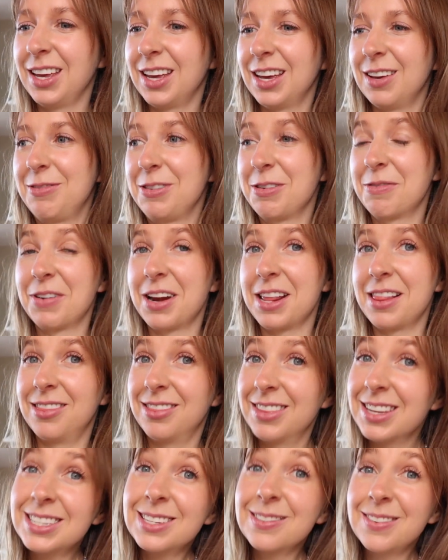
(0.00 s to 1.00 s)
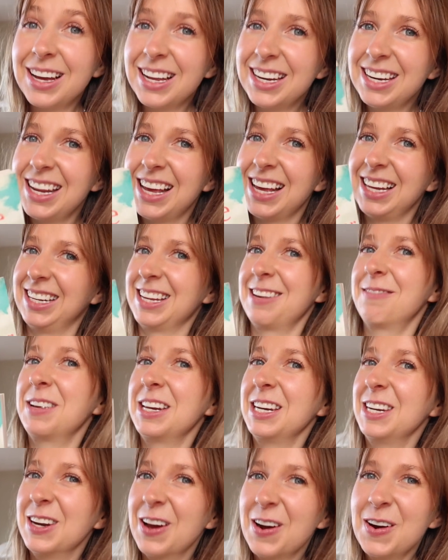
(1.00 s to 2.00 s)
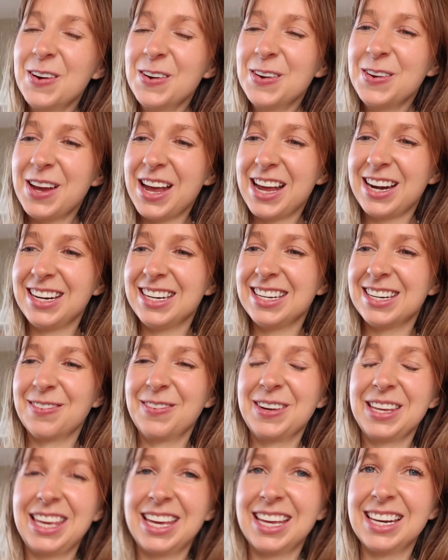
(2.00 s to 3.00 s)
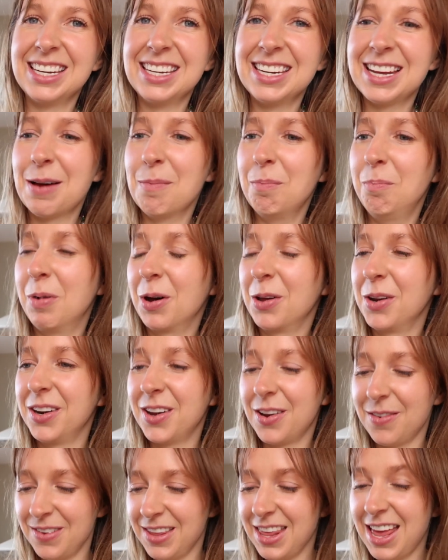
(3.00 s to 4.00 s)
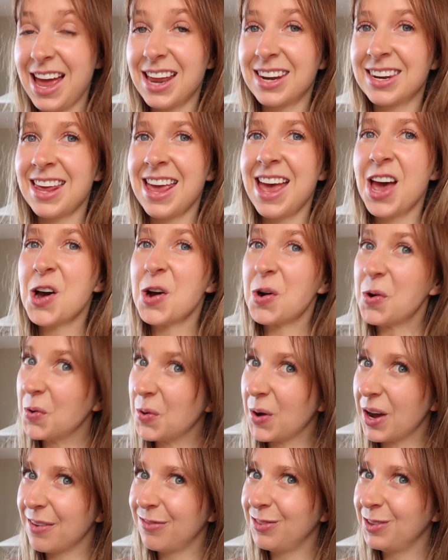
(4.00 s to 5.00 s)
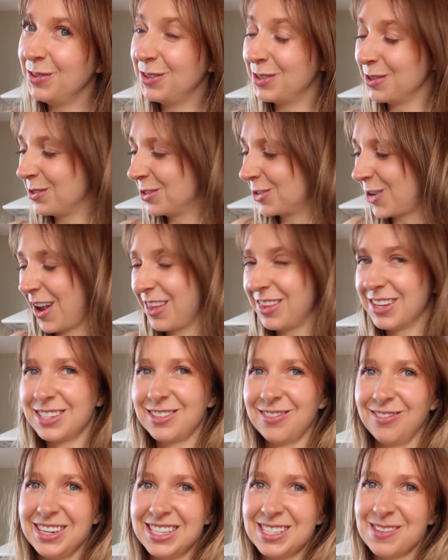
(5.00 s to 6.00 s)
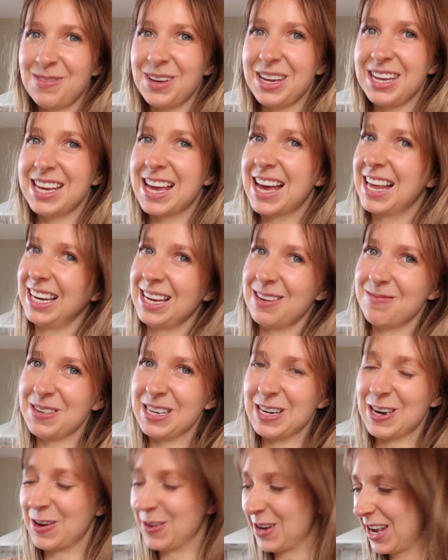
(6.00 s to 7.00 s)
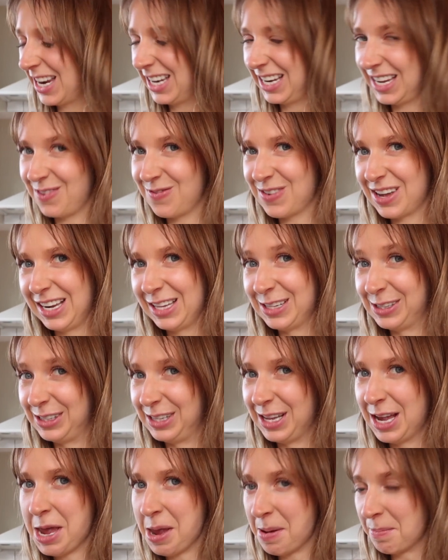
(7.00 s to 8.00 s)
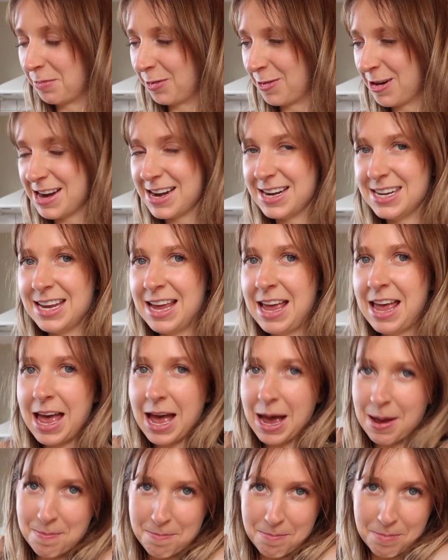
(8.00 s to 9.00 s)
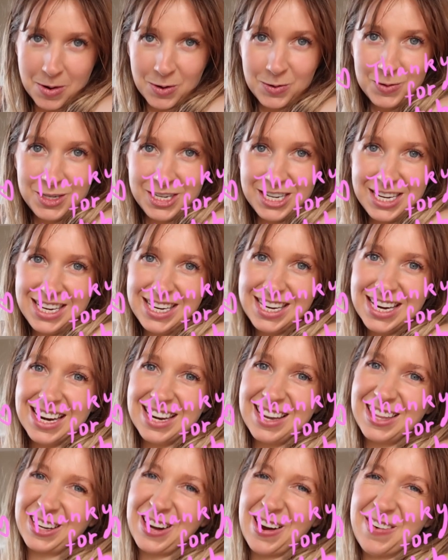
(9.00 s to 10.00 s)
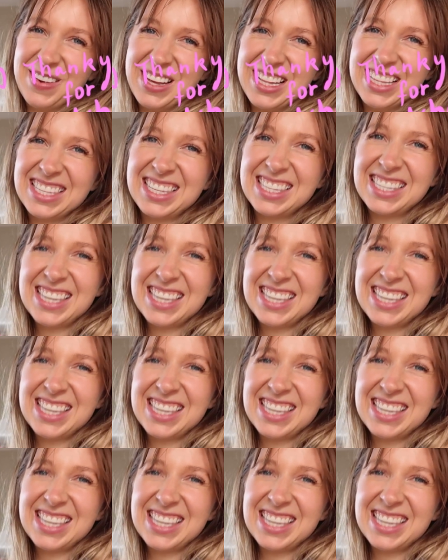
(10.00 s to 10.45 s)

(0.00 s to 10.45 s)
if you've read this one, let me know and we can bond over that. Or if you do try this recipe, let me know and leave a little bread emoji in the comments.